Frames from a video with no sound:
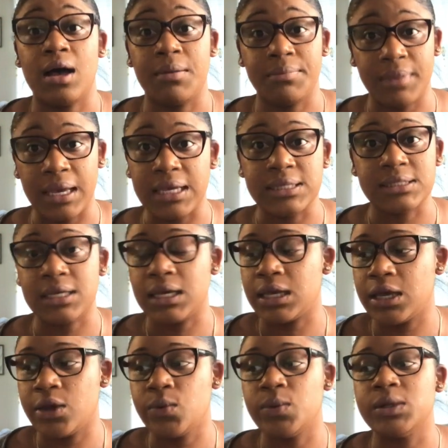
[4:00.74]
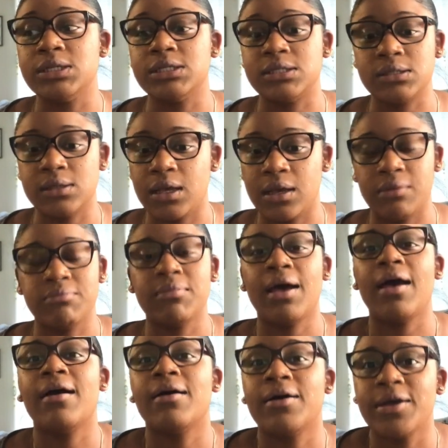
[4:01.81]
amazing it was
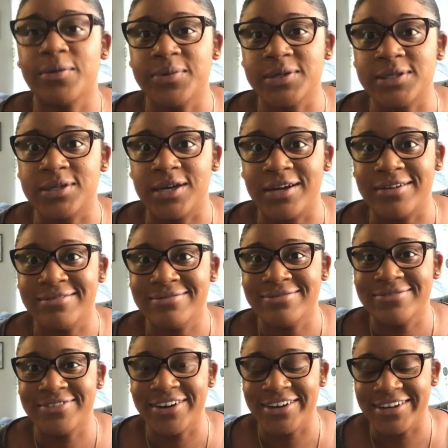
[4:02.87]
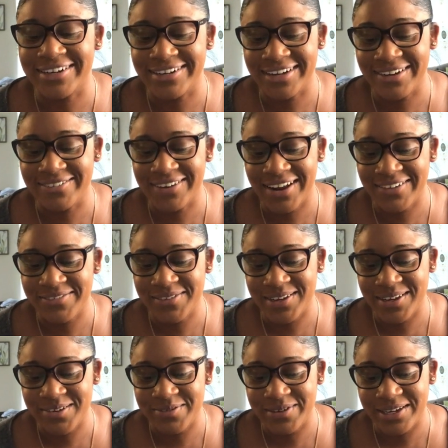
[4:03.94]
it was good very good i'm glad
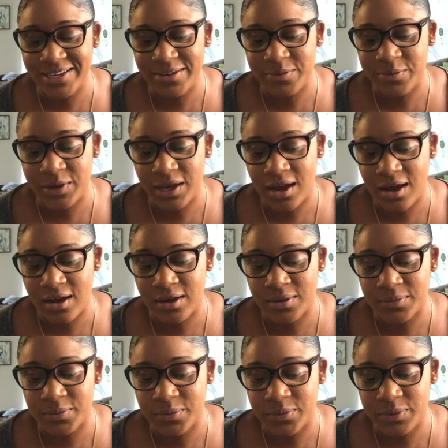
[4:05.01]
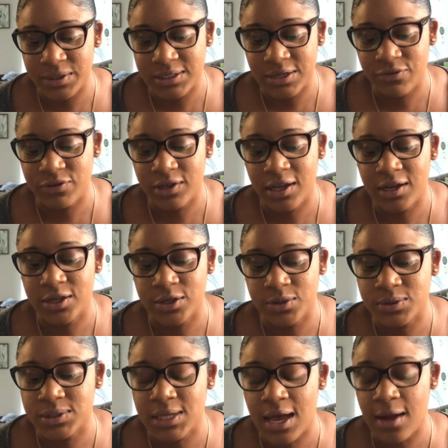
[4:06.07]
we we we um we definitely
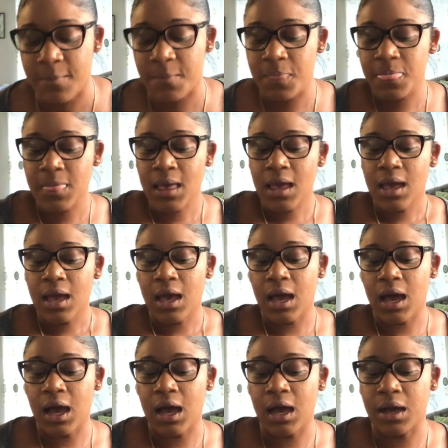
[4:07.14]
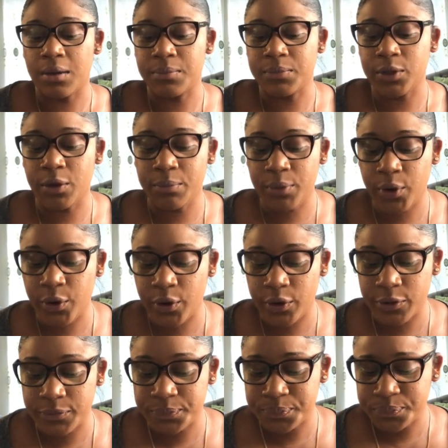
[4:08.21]
used that um
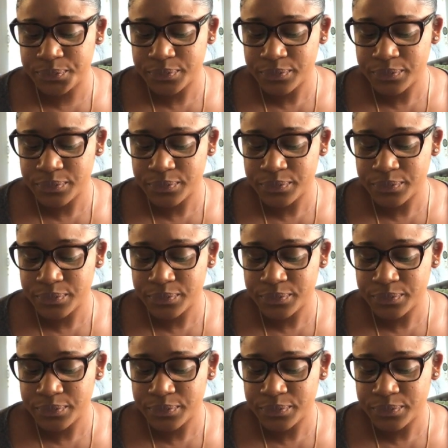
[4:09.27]
number